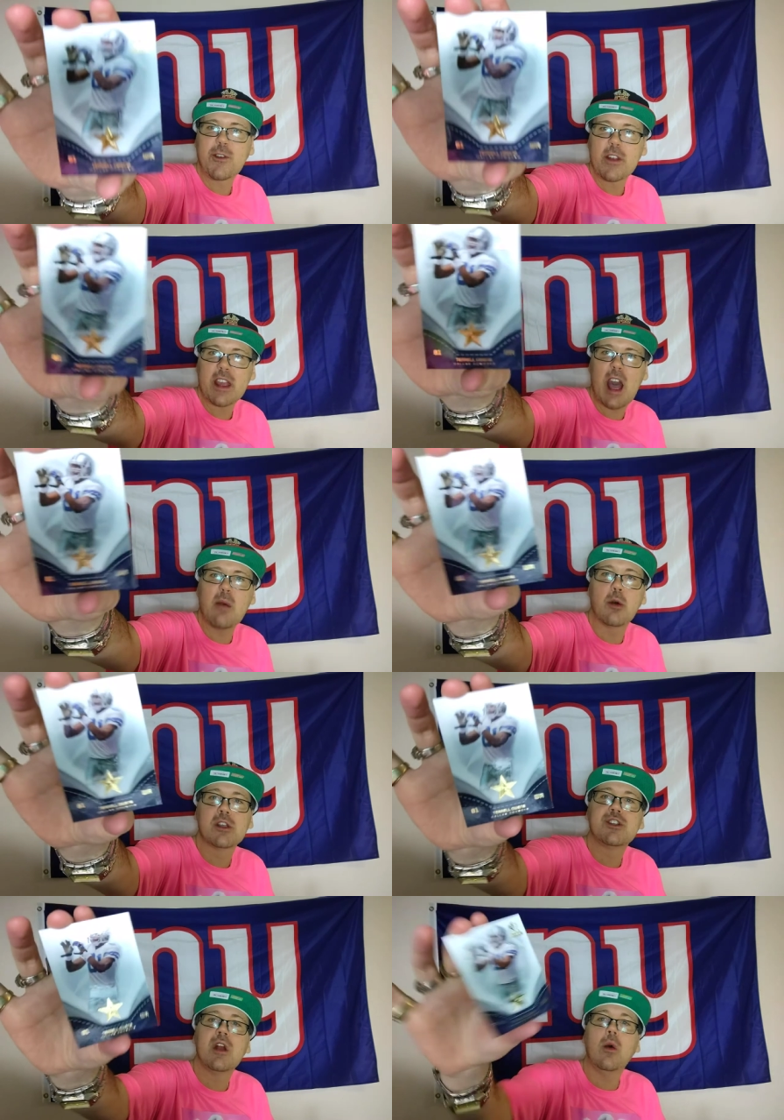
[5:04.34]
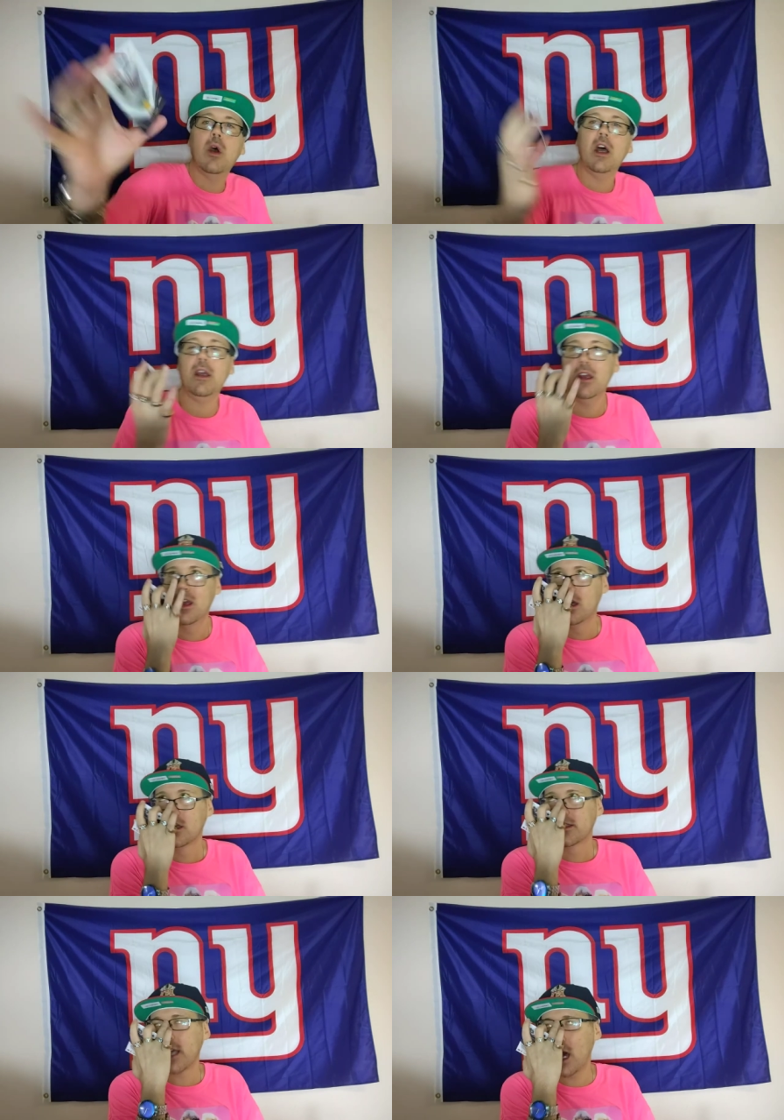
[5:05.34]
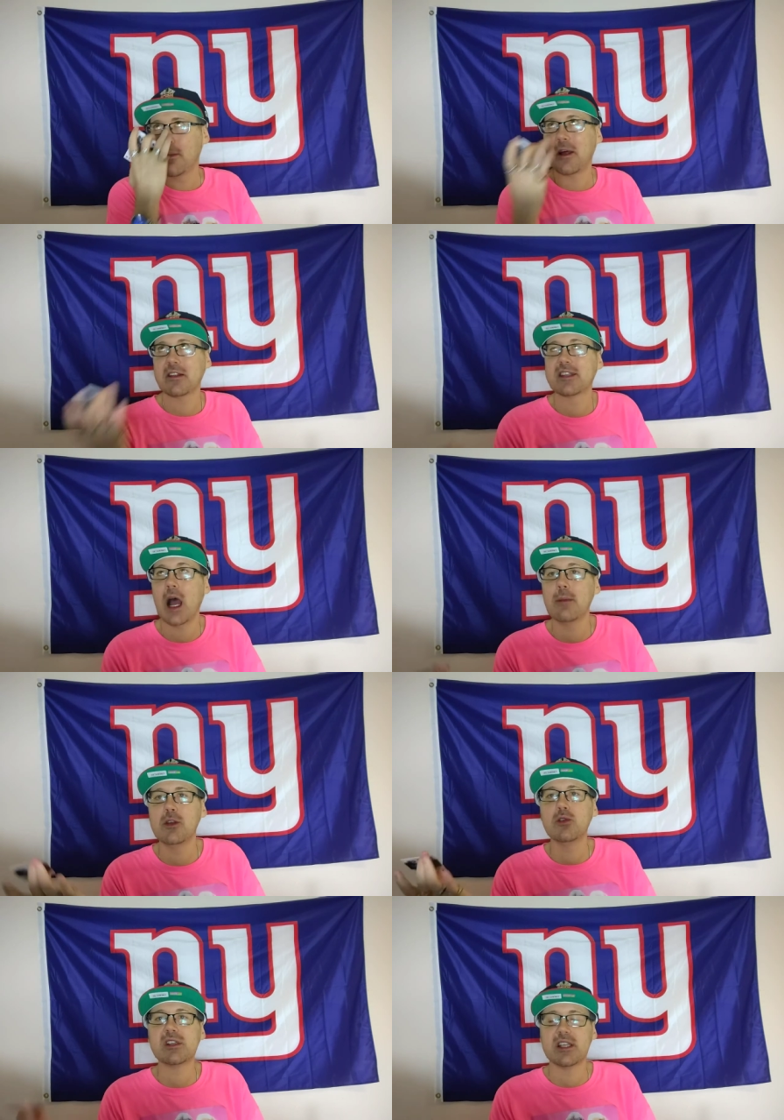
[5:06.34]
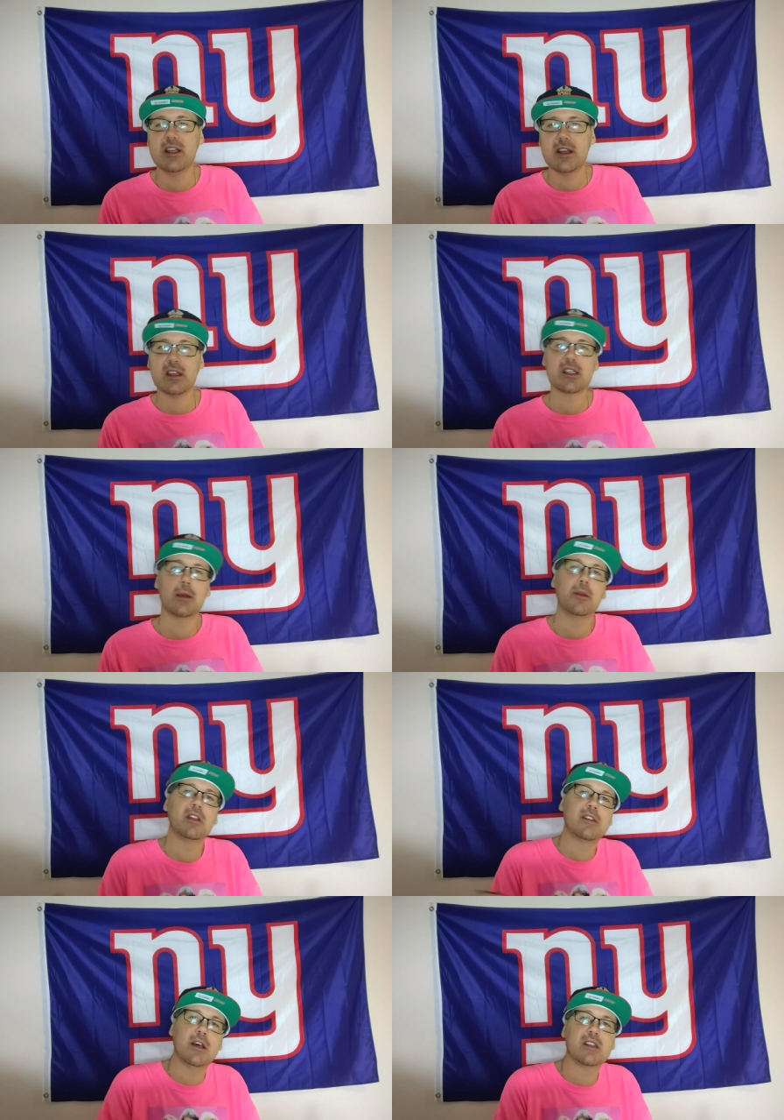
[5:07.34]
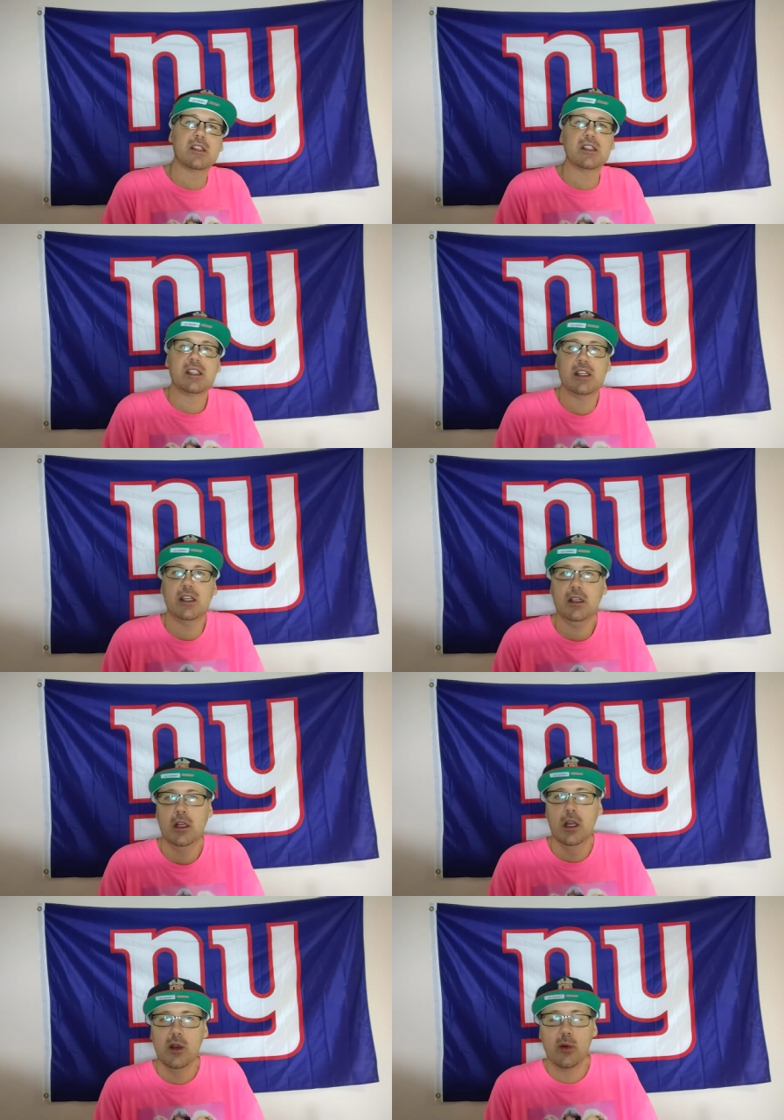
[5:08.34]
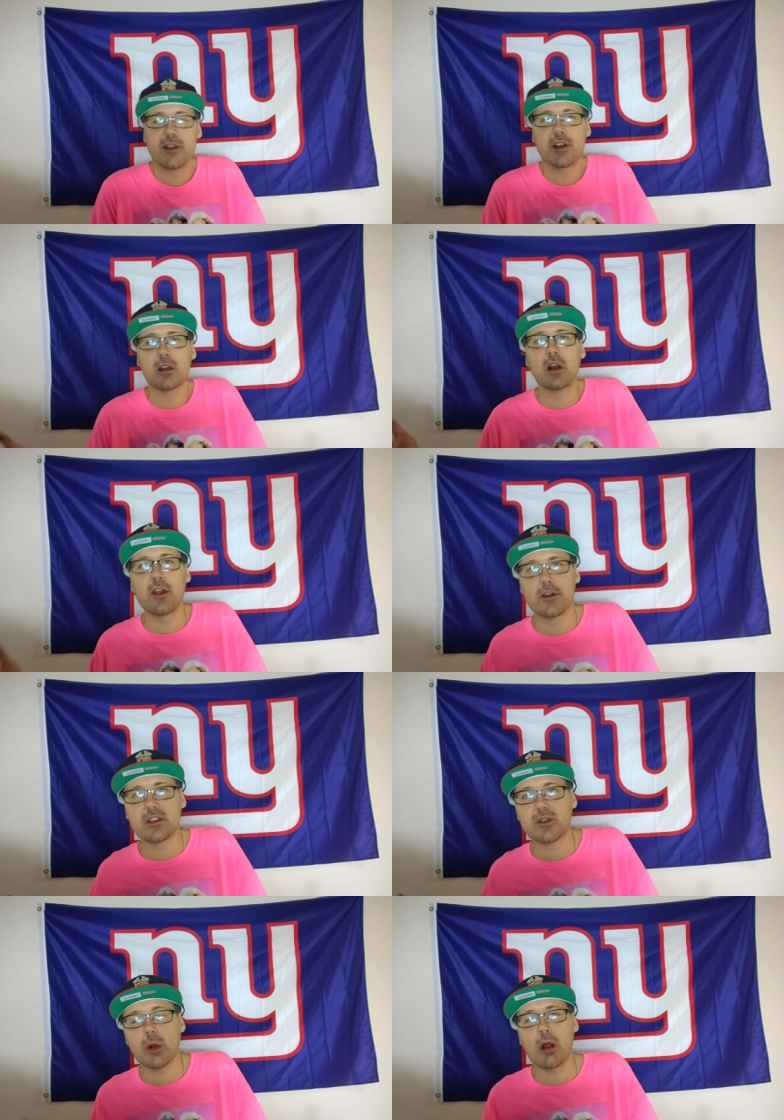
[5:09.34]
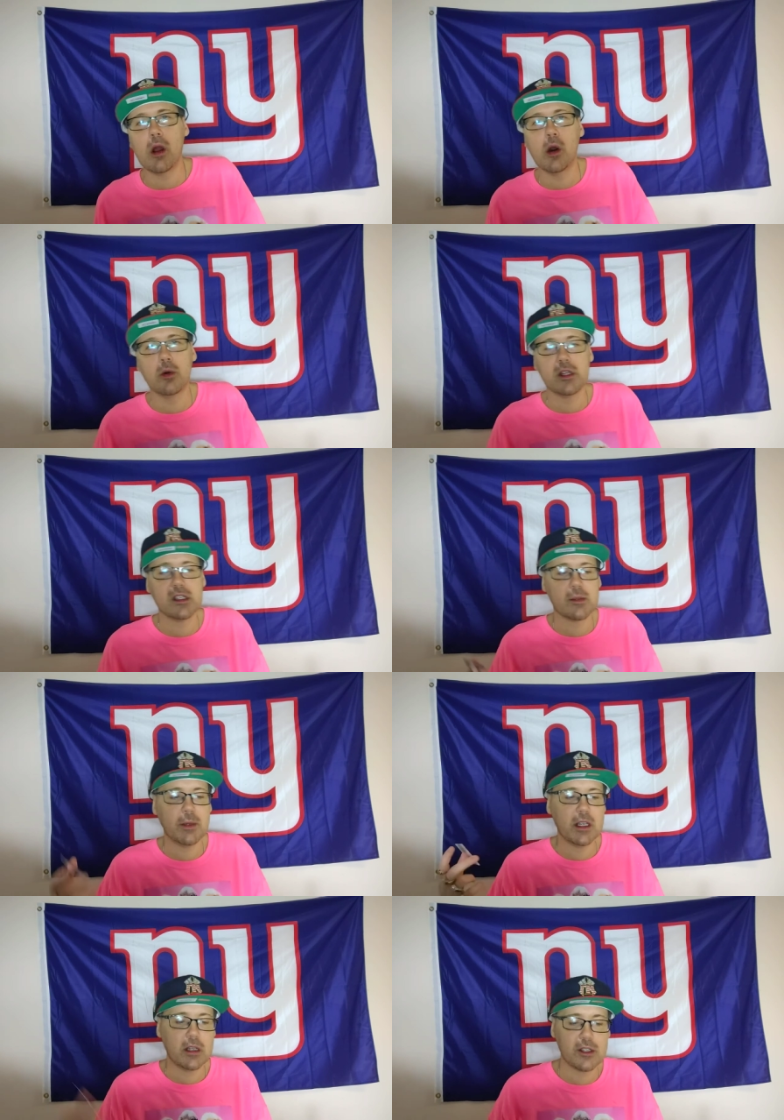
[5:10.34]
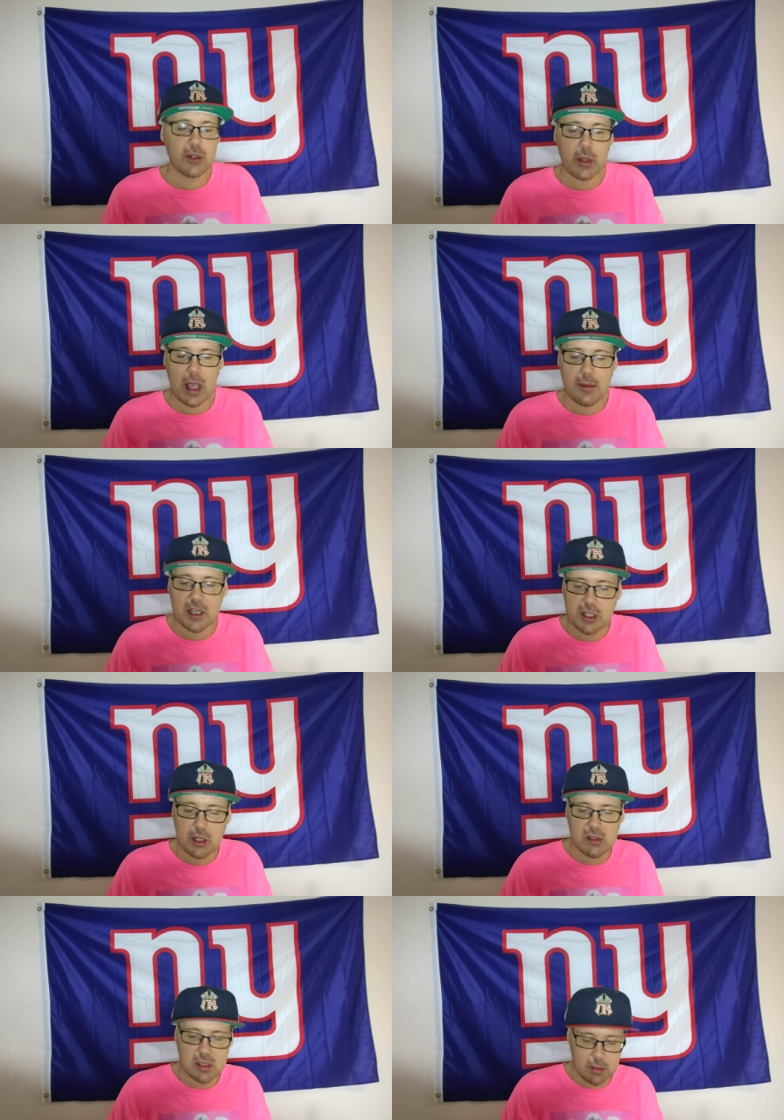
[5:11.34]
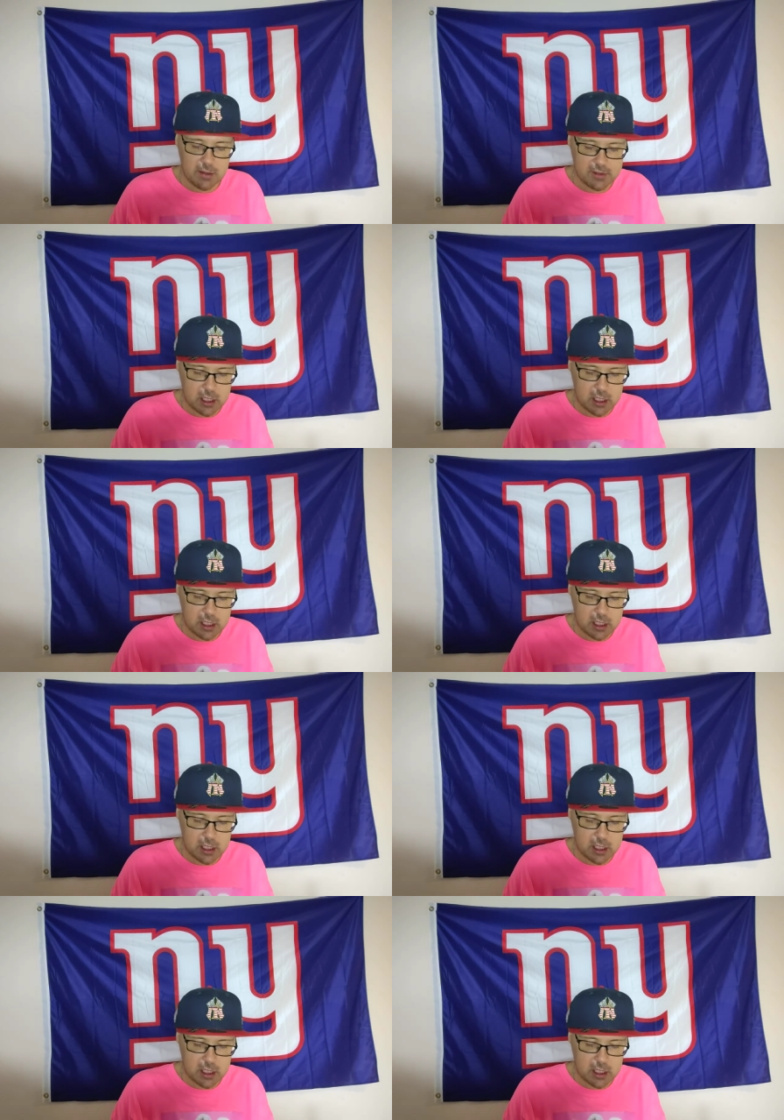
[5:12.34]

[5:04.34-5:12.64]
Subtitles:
for the Cowboys. You know what? Tom, by the time you see this, I'm going to toss this in with your other Terrell Owens because you came in and showed some love